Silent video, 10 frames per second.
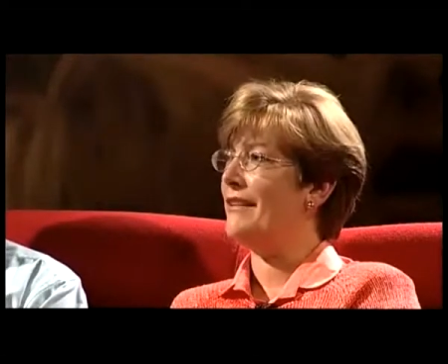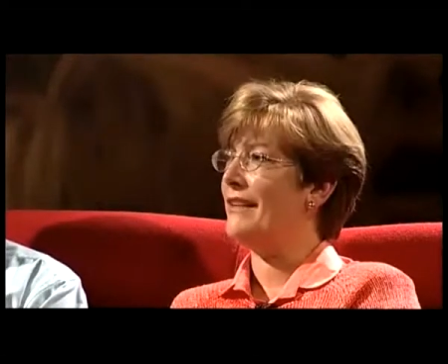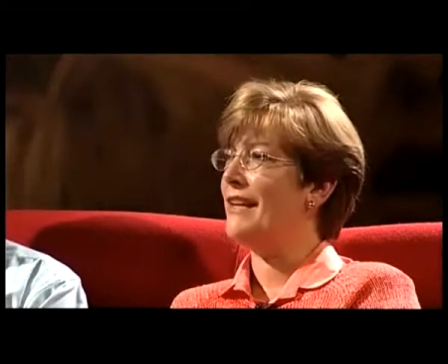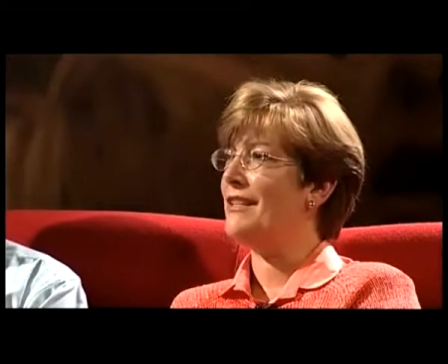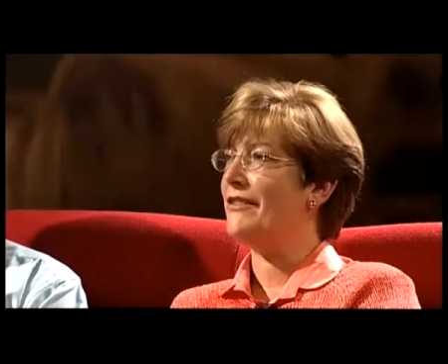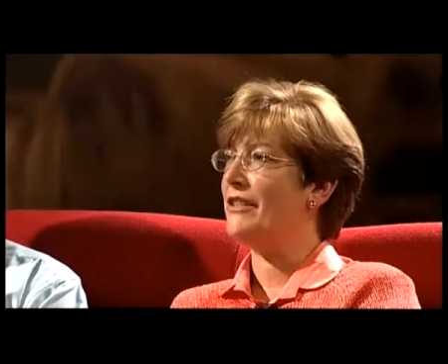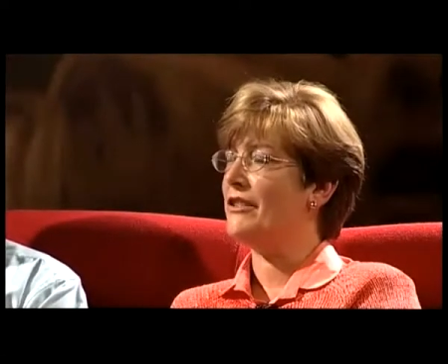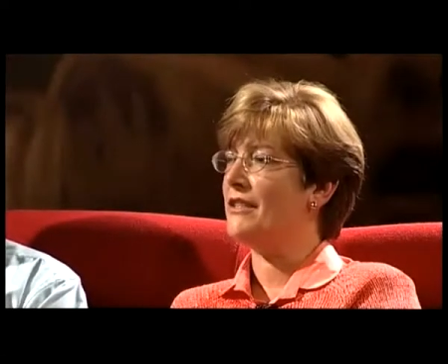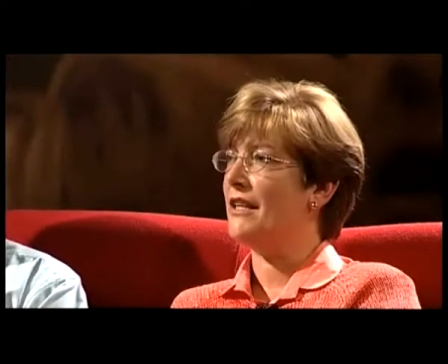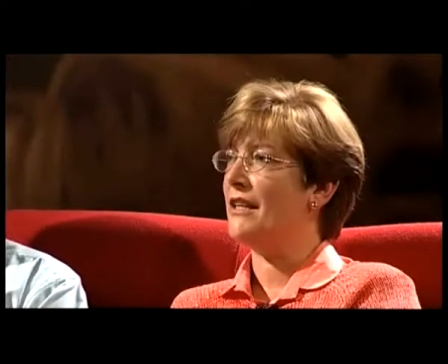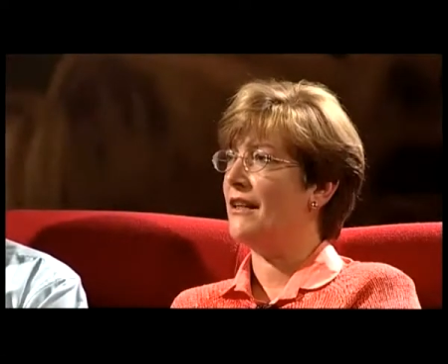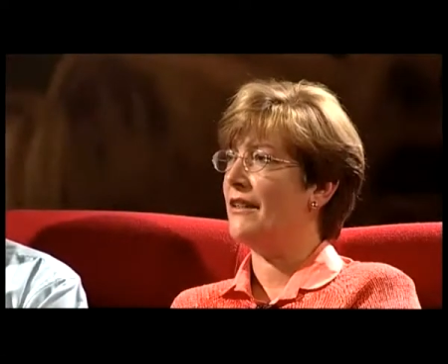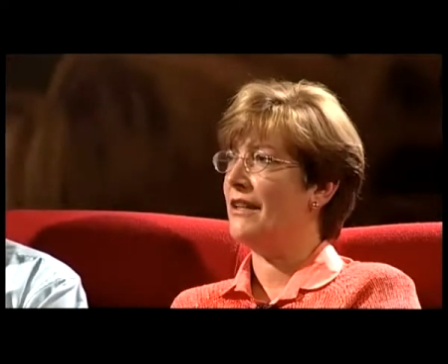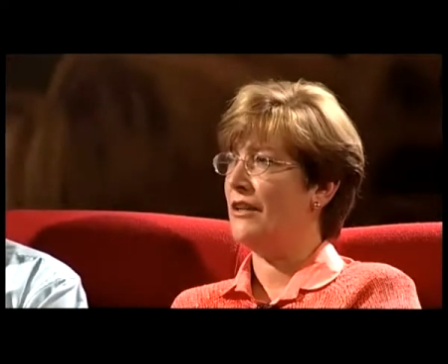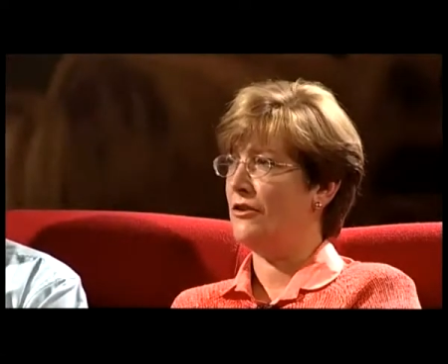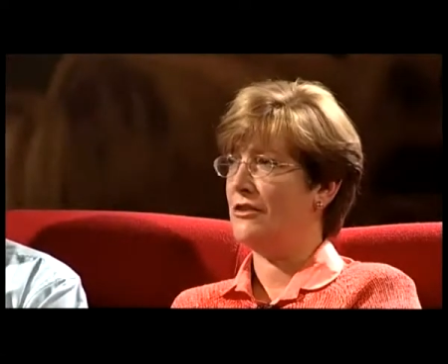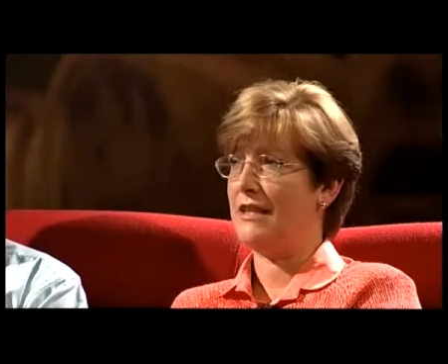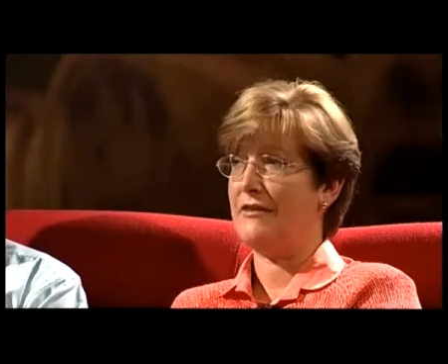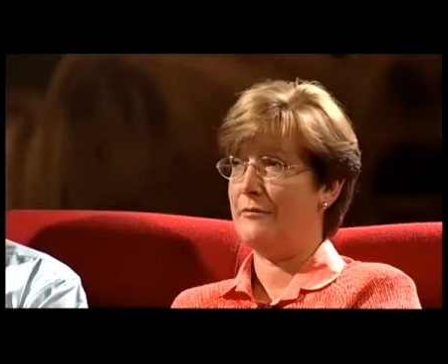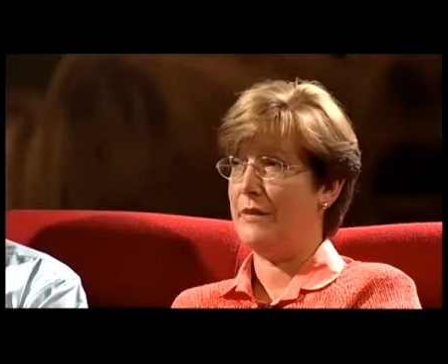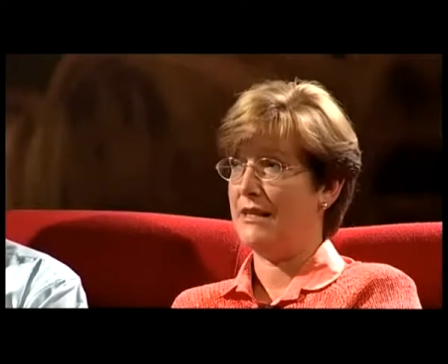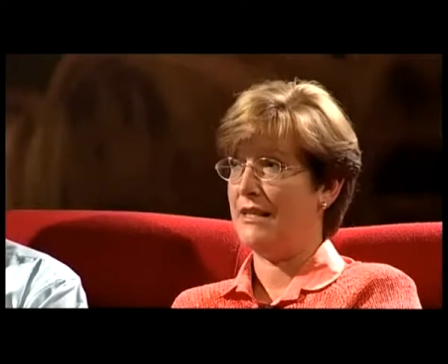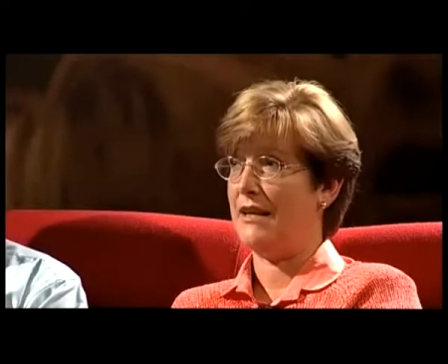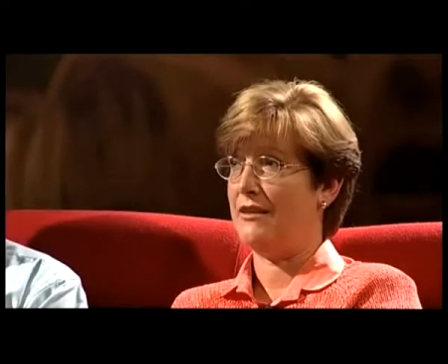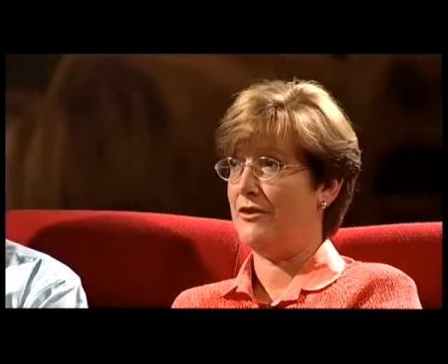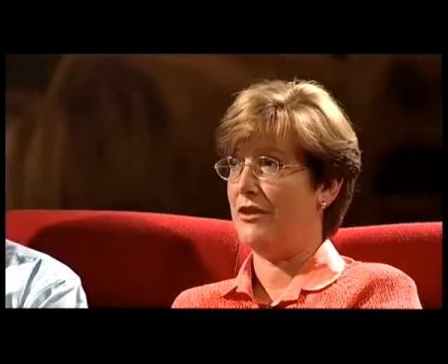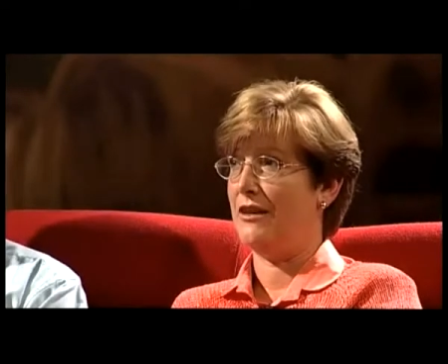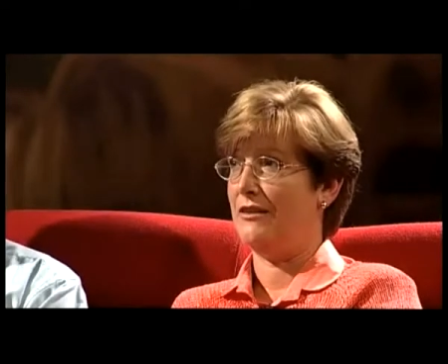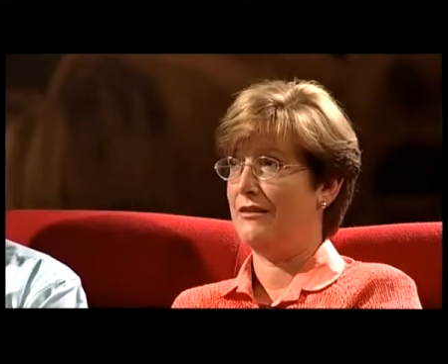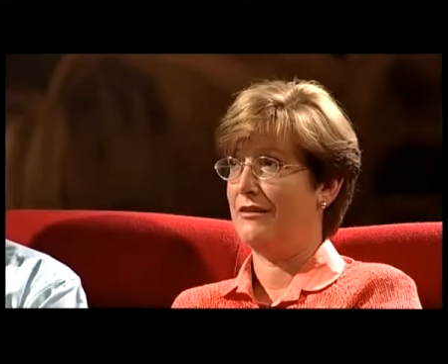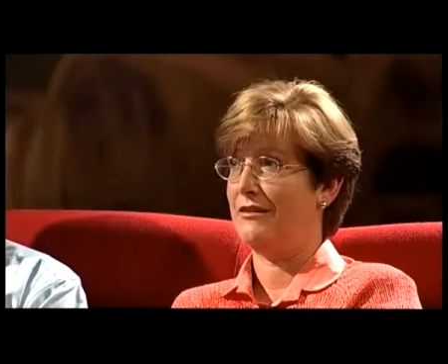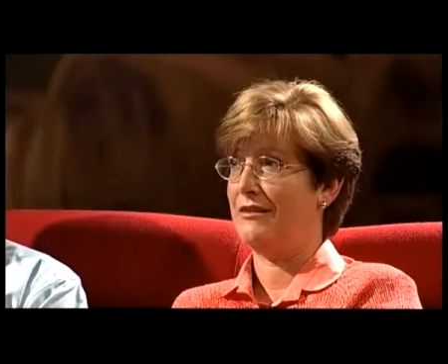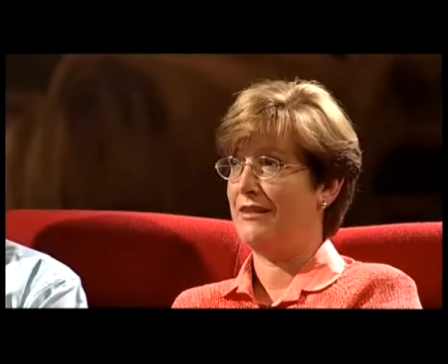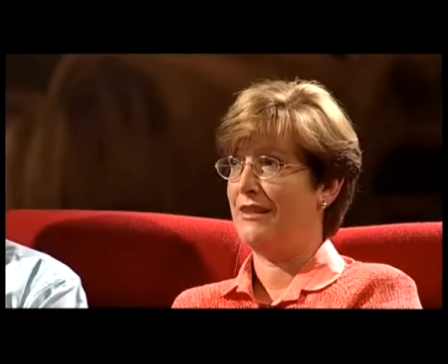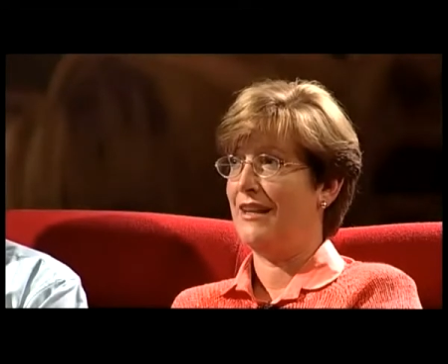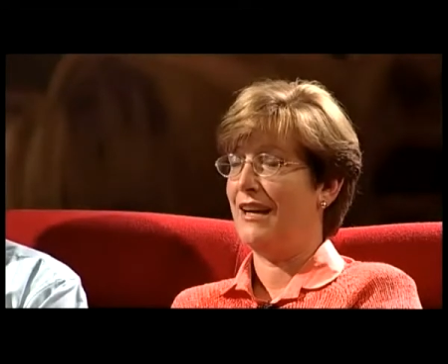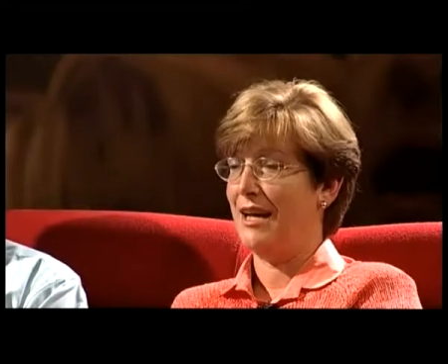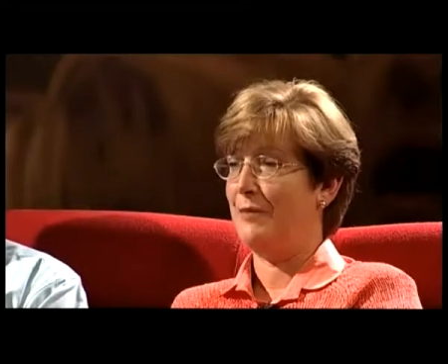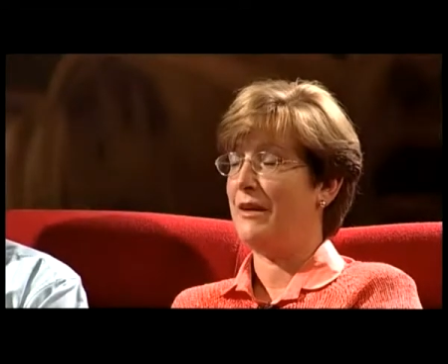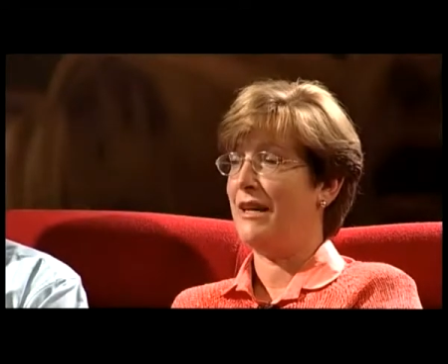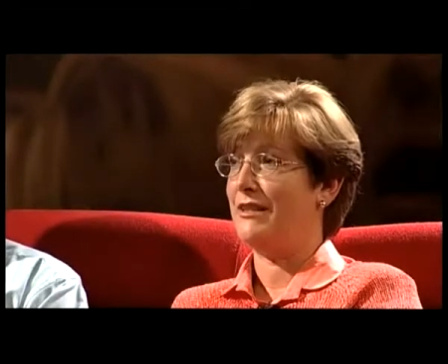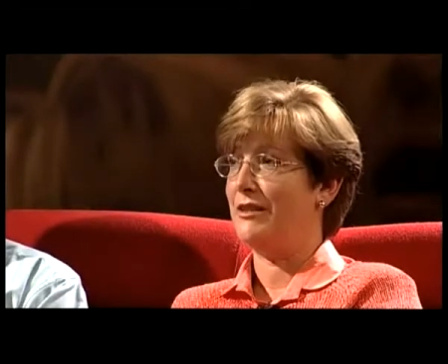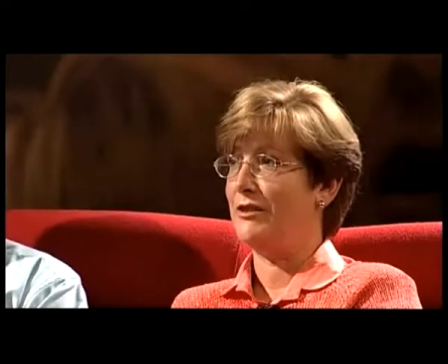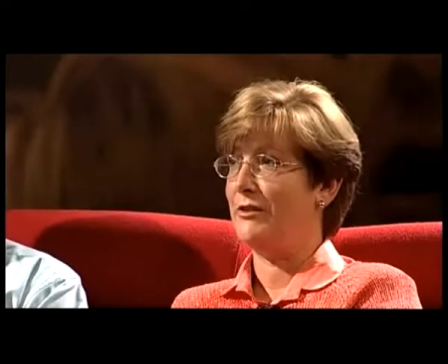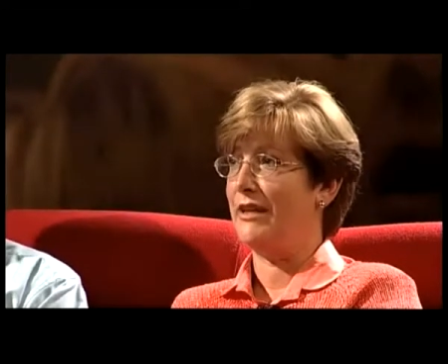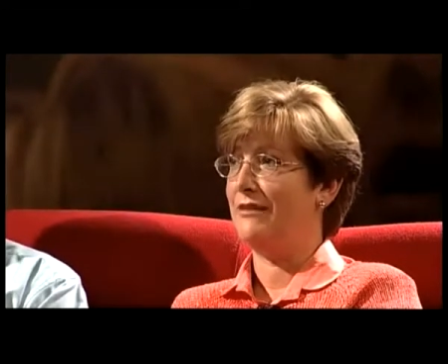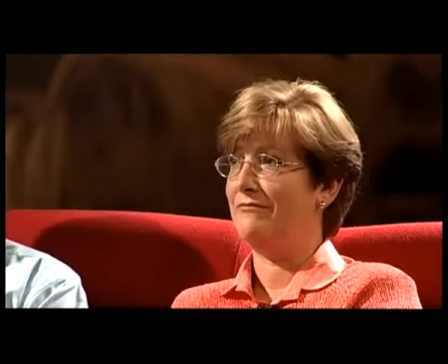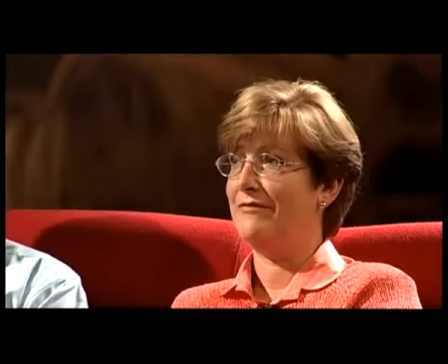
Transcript: At the end of it, she said, I think God's given me a second chance. Mm-hmm. Mm -hmm. yeah. I'm going to do it.